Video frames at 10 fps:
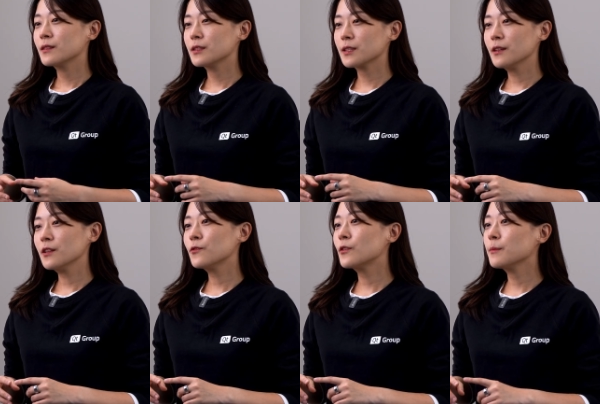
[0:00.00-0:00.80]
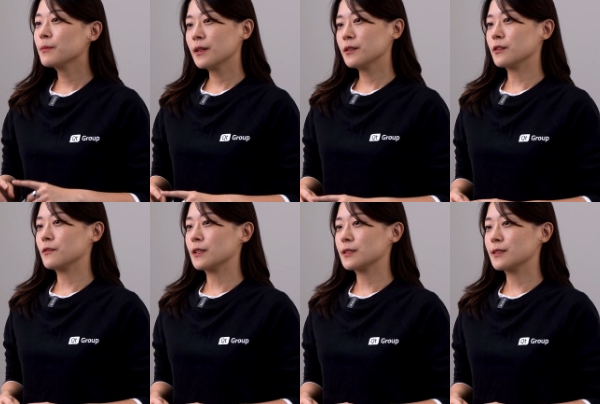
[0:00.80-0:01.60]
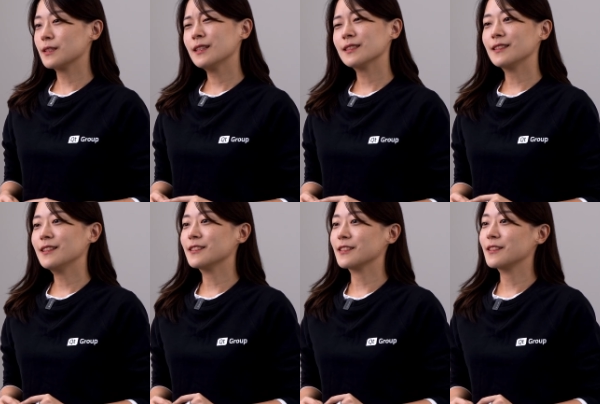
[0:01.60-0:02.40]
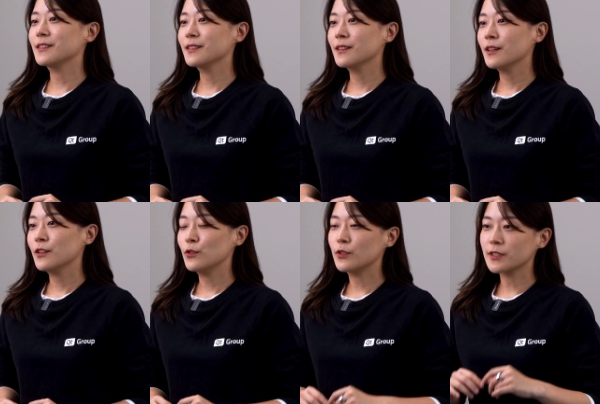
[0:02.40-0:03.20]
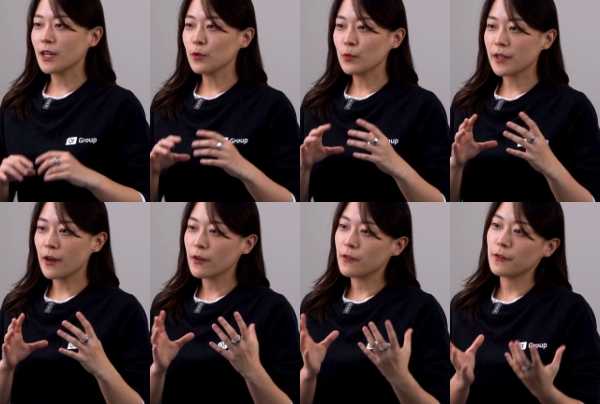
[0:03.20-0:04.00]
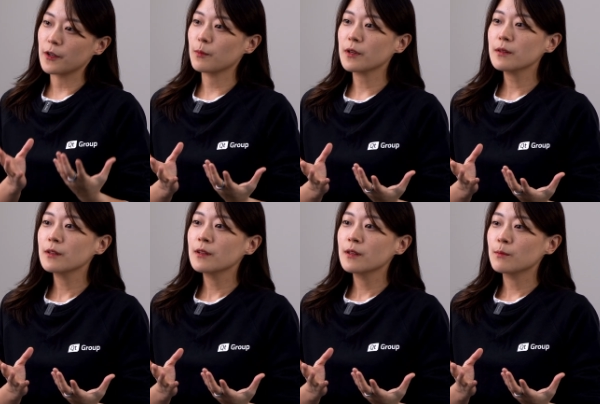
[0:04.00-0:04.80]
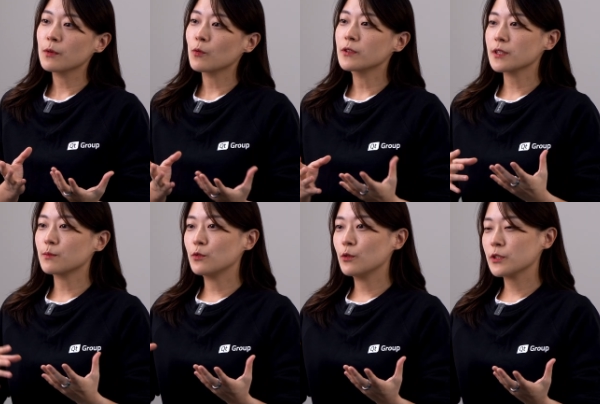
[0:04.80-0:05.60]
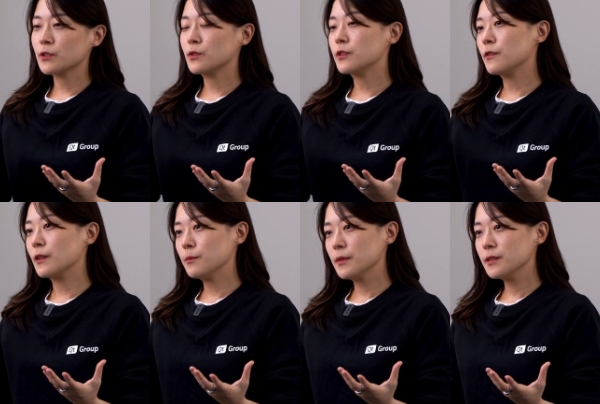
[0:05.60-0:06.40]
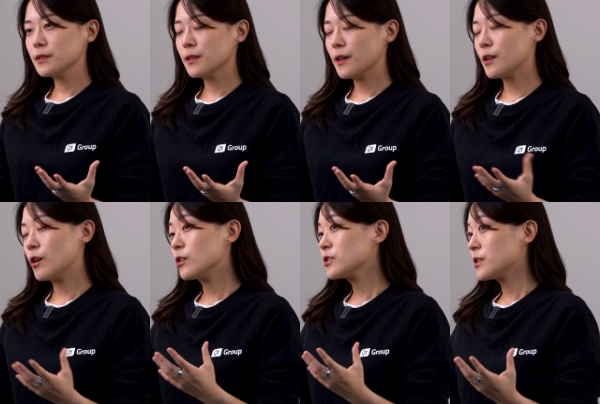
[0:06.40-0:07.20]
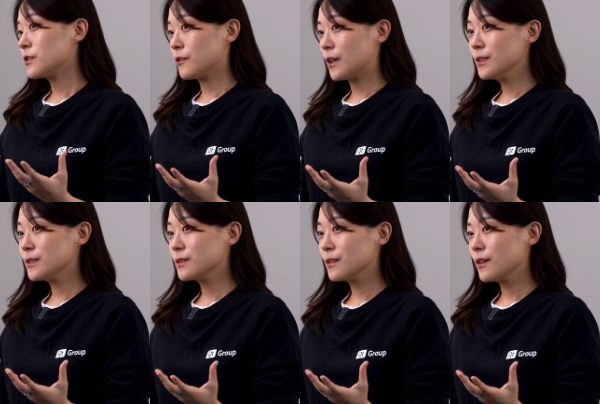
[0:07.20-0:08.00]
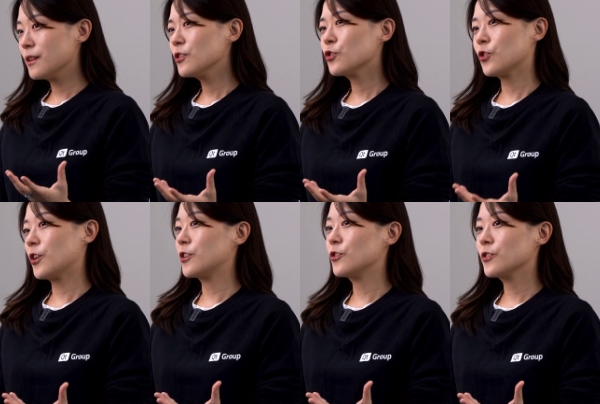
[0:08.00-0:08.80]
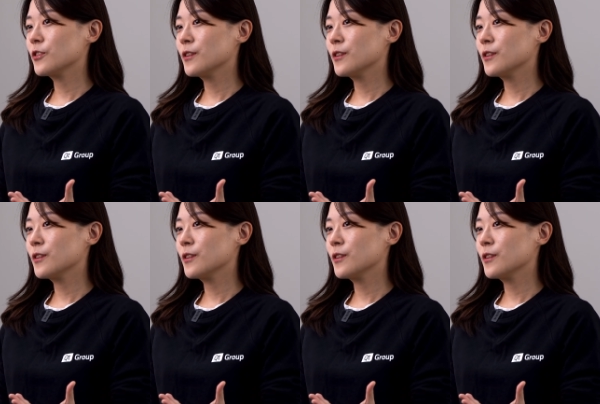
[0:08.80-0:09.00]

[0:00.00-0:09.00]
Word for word: Designing for embedded devices isn't easy. You design with care in Figma, but once it moves into development and onto the device, things change.